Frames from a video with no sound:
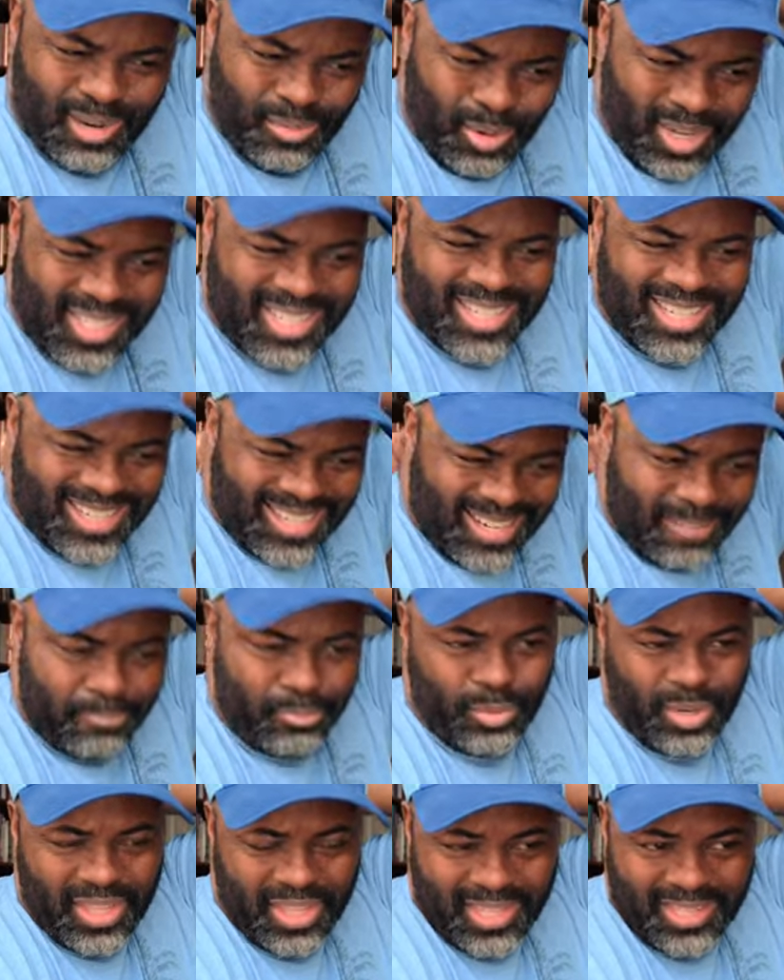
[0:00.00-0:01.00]
What's up
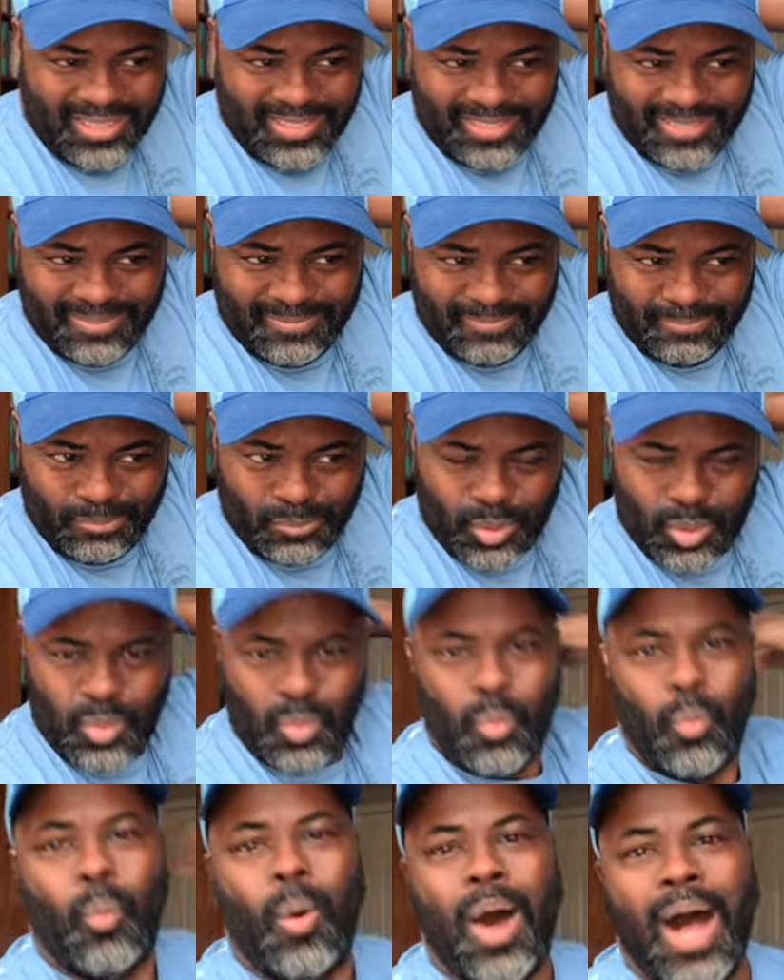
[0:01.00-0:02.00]
with it?
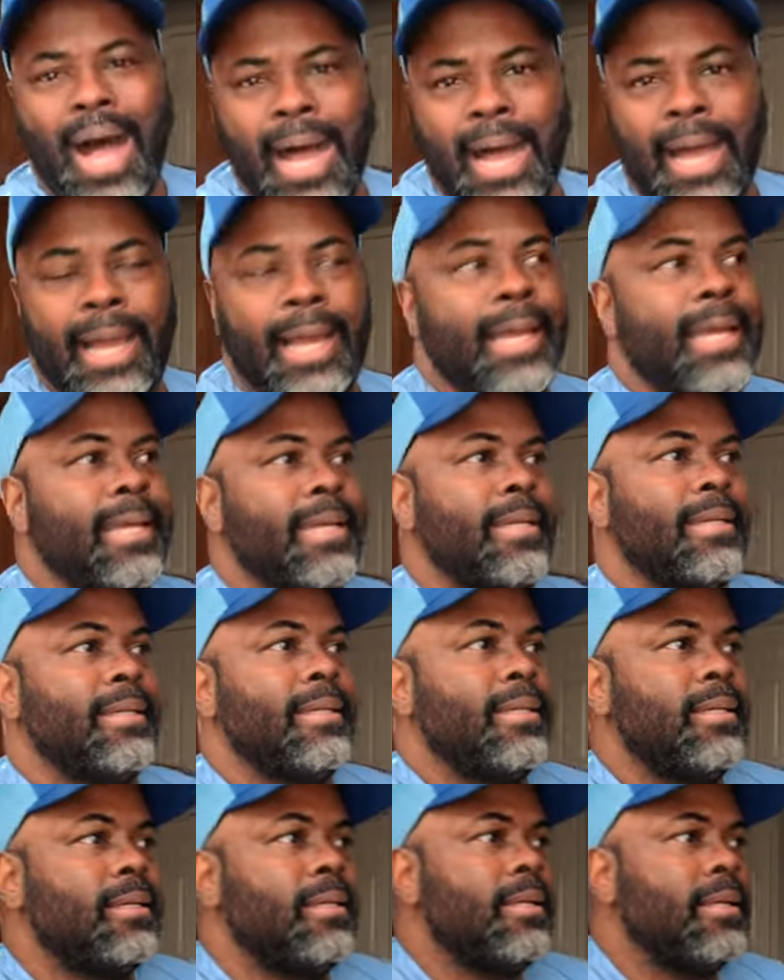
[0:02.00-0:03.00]
Why?
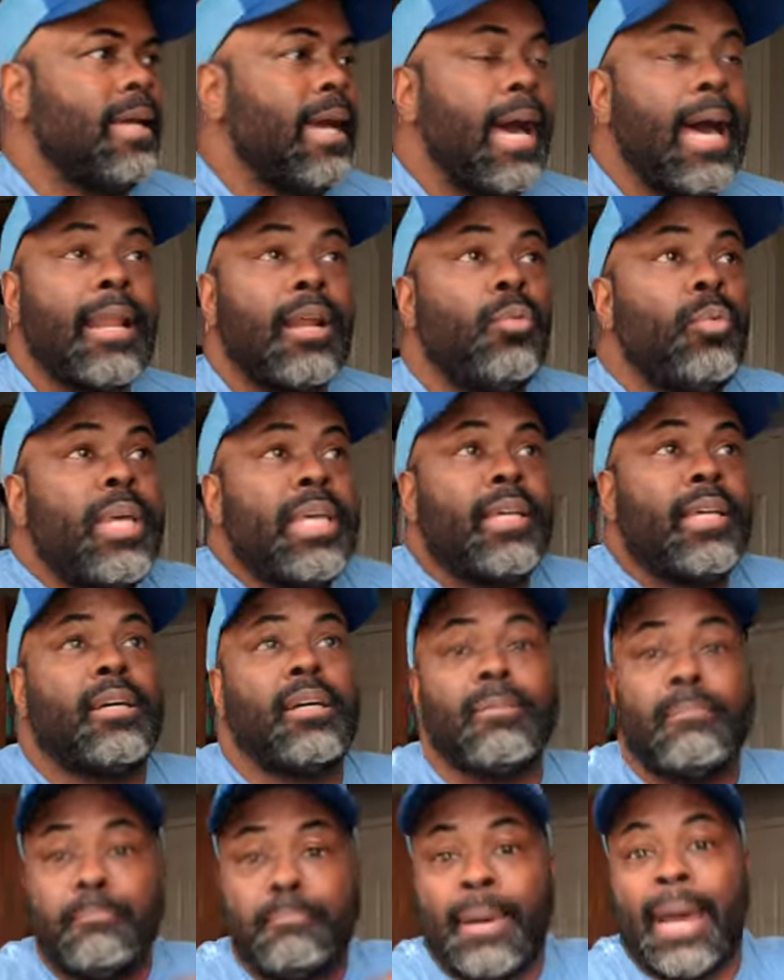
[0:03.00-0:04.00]
How do we
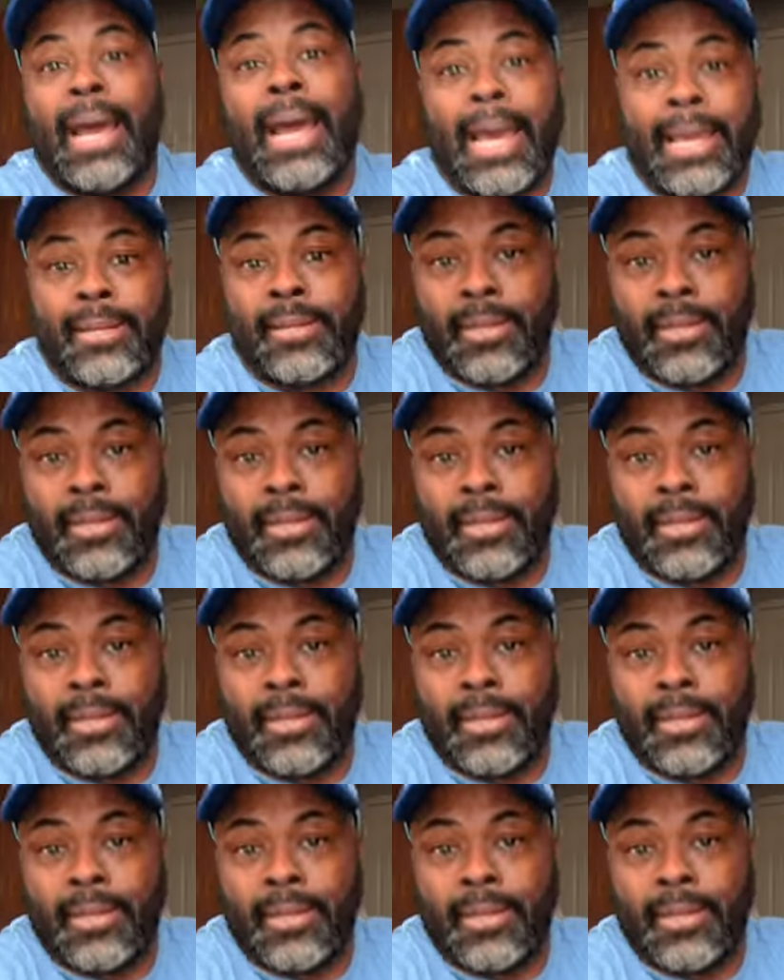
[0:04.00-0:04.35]
combat,